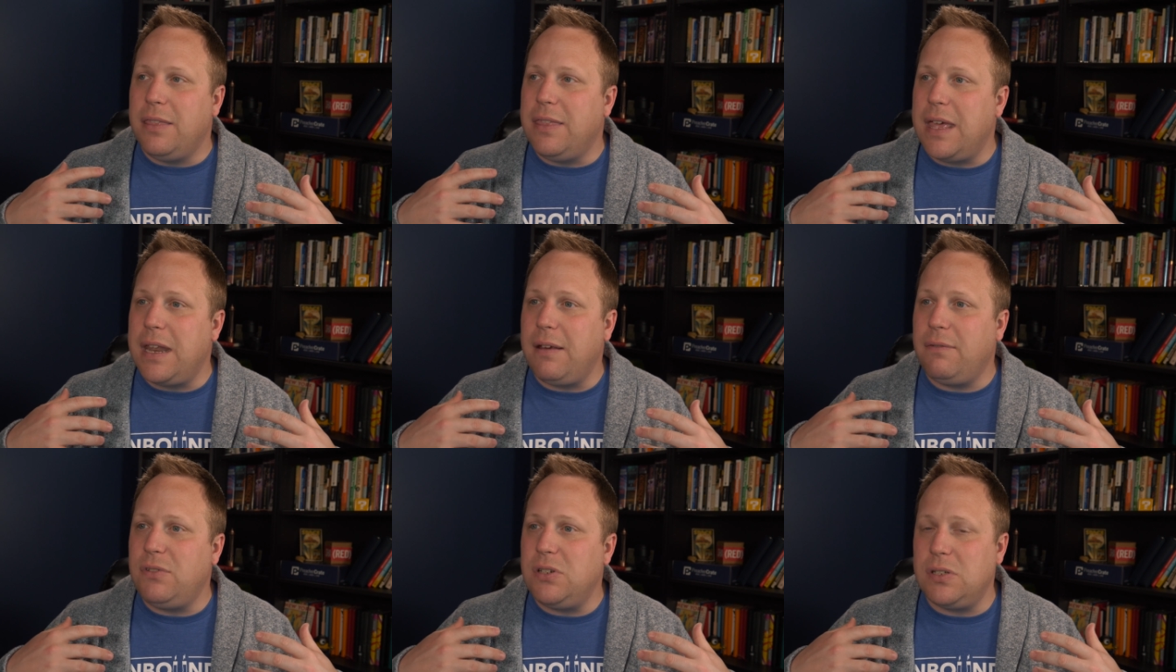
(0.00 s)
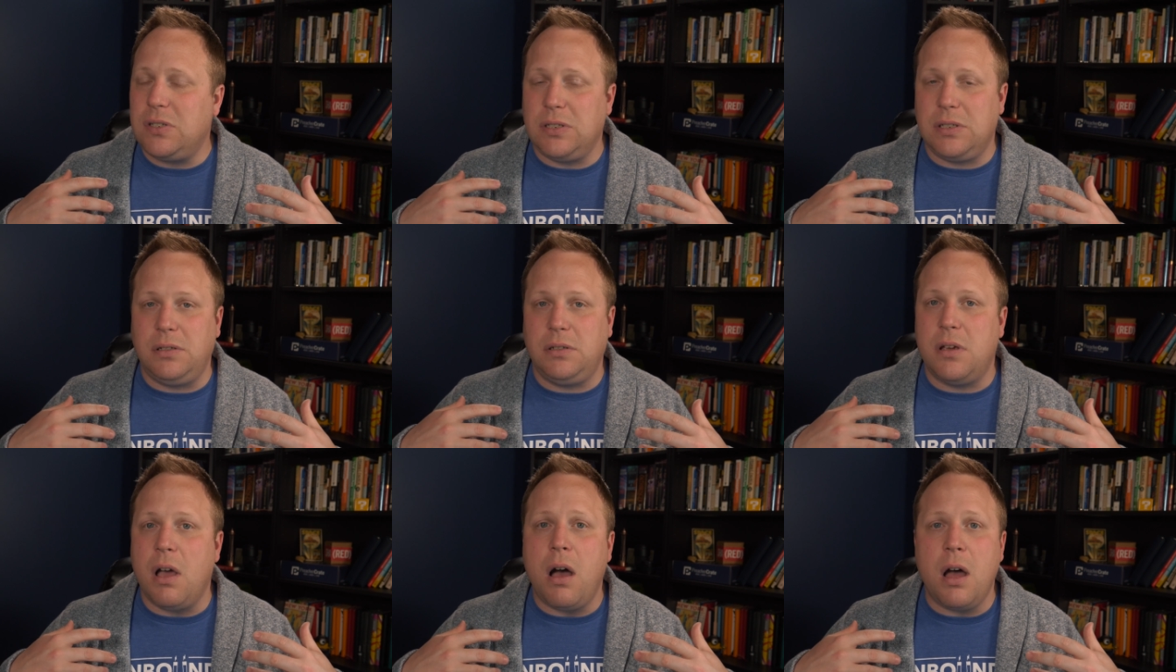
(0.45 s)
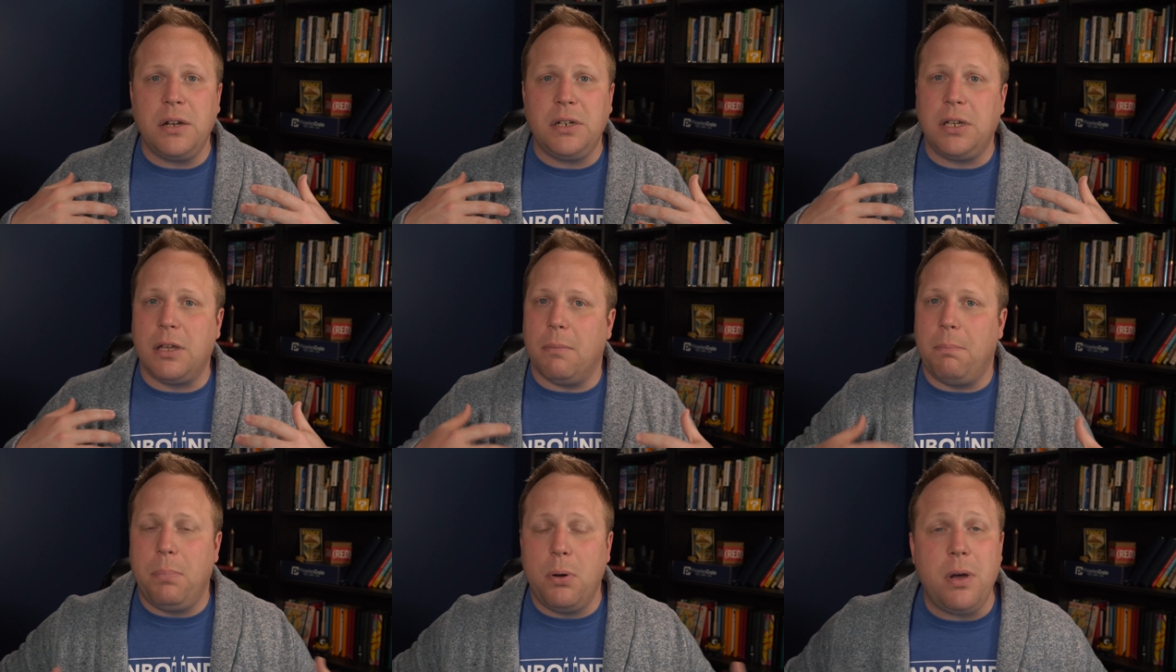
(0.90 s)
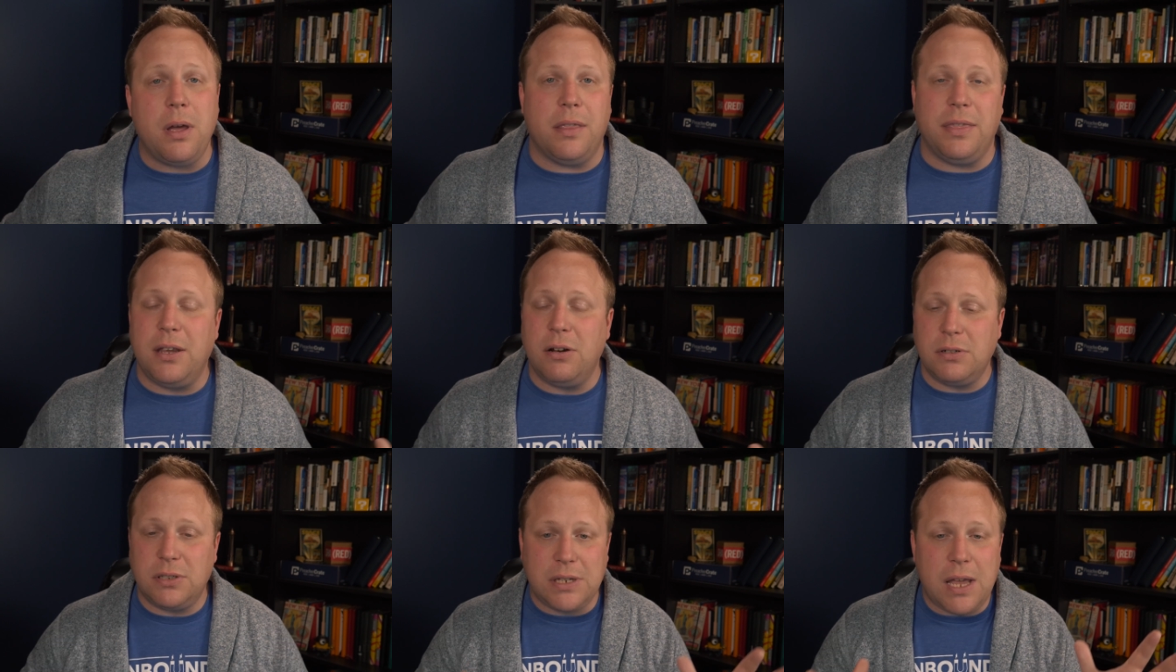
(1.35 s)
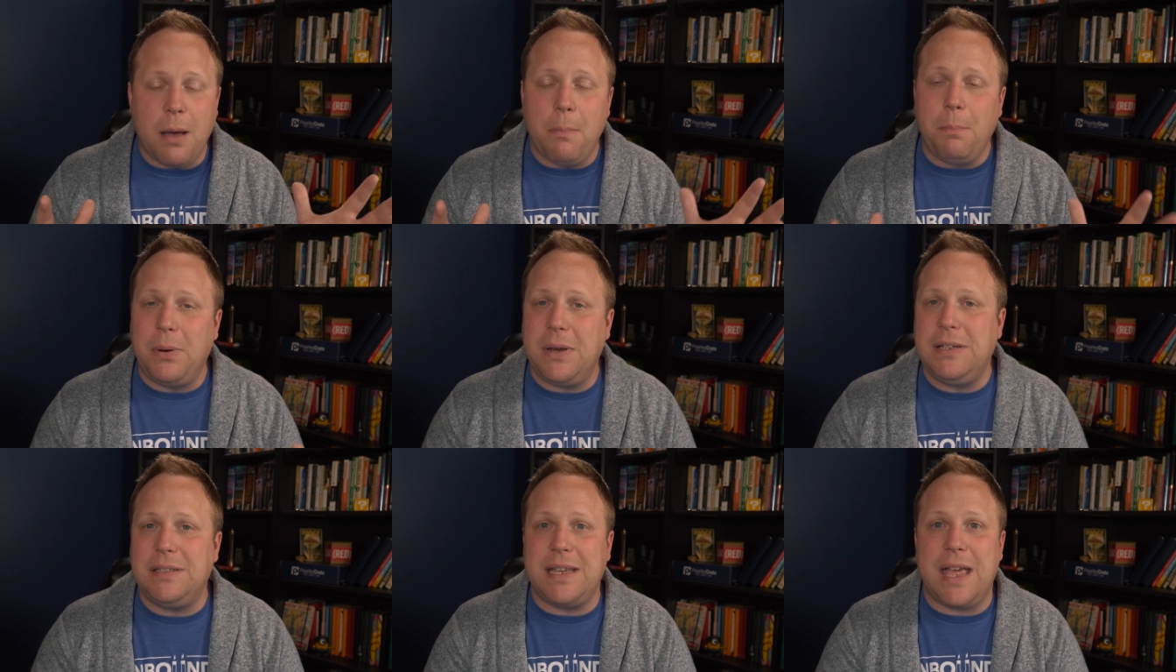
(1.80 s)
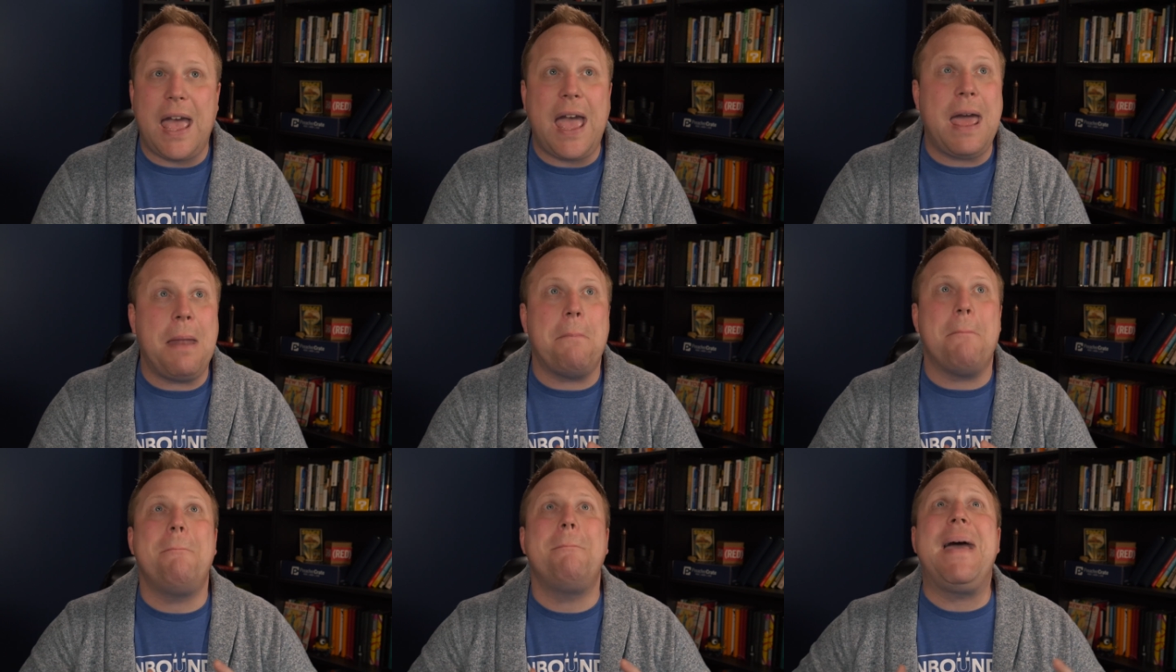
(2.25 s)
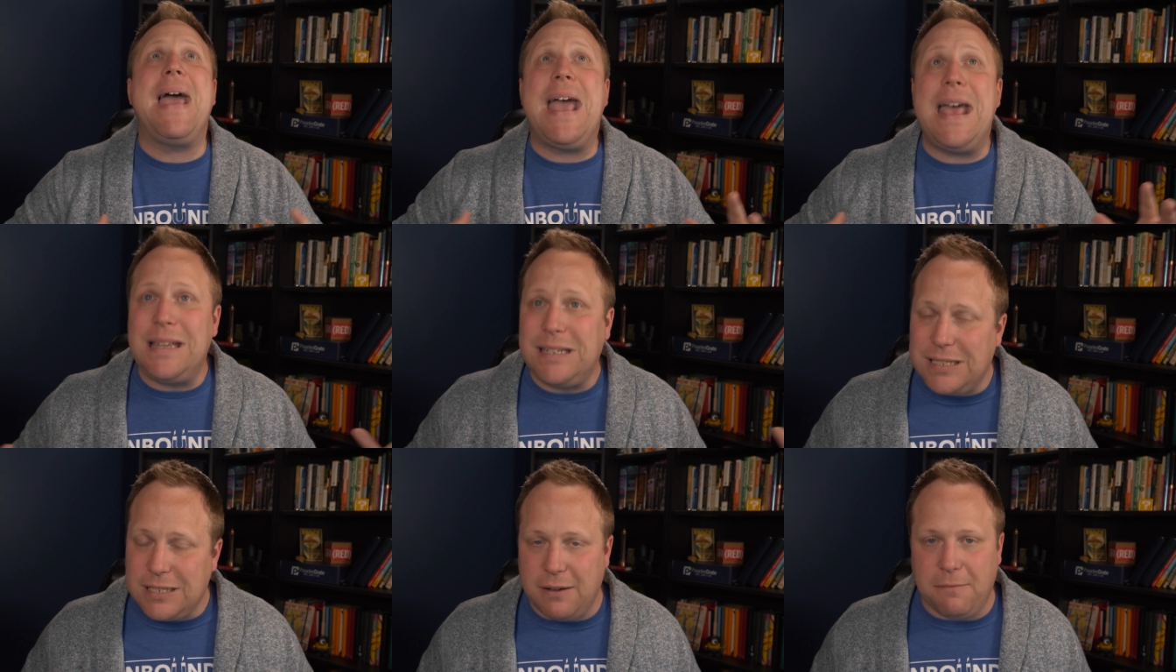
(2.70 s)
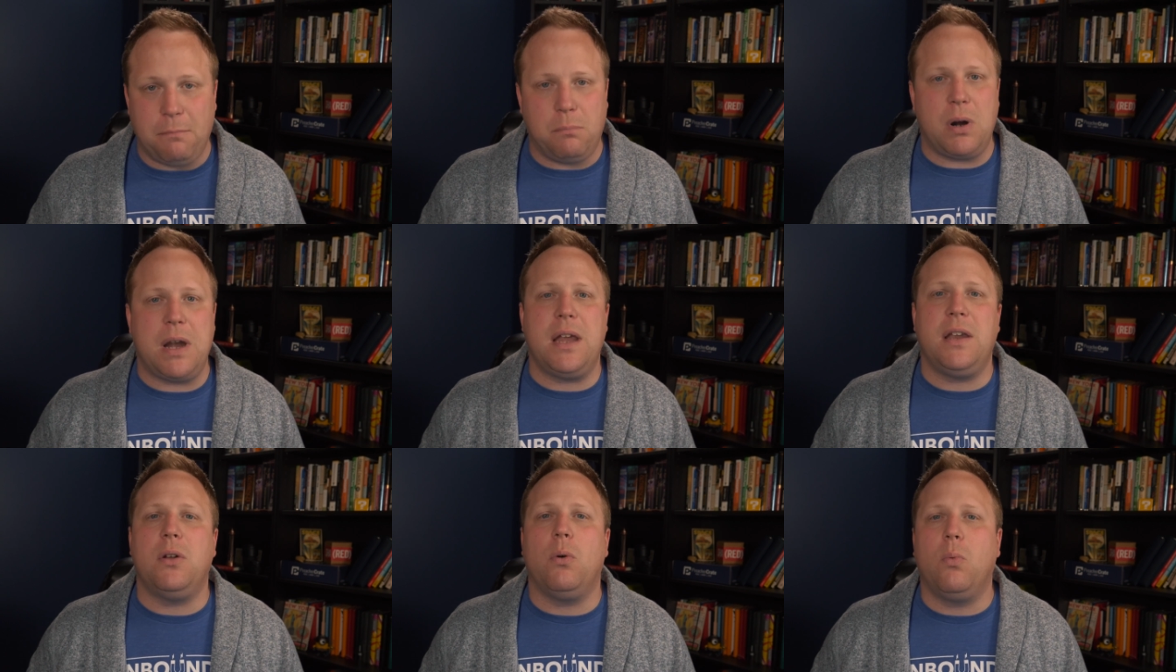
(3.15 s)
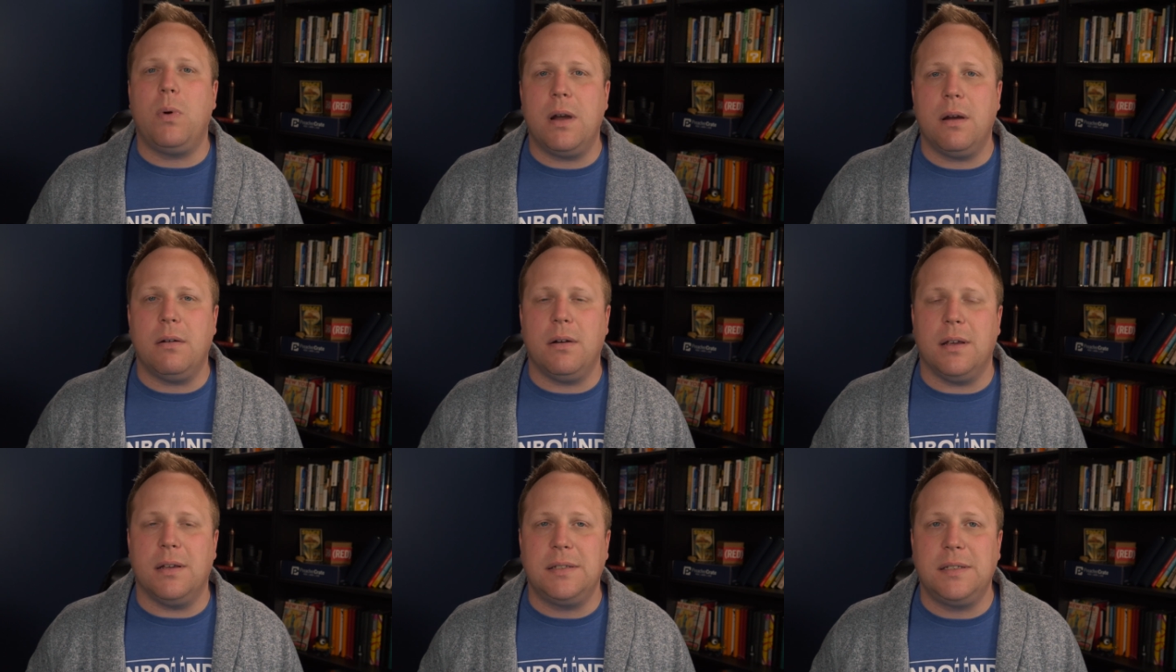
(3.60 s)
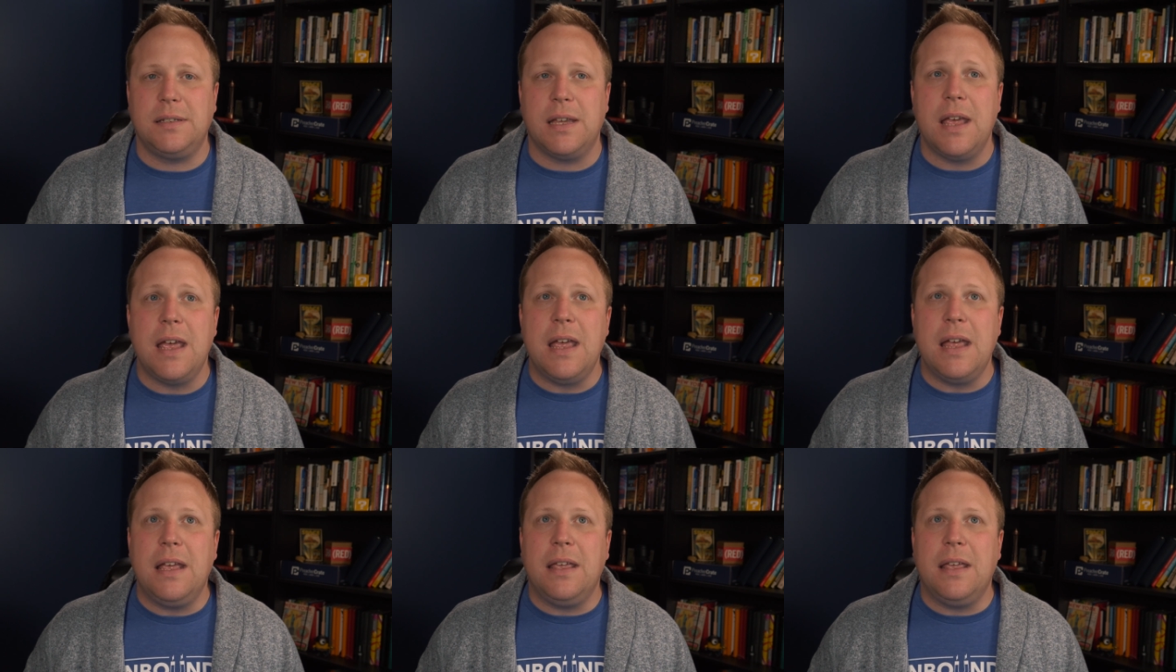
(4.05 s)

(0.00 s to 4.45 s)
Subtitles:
that have just gone kaput. There's companies that had massive brand awareness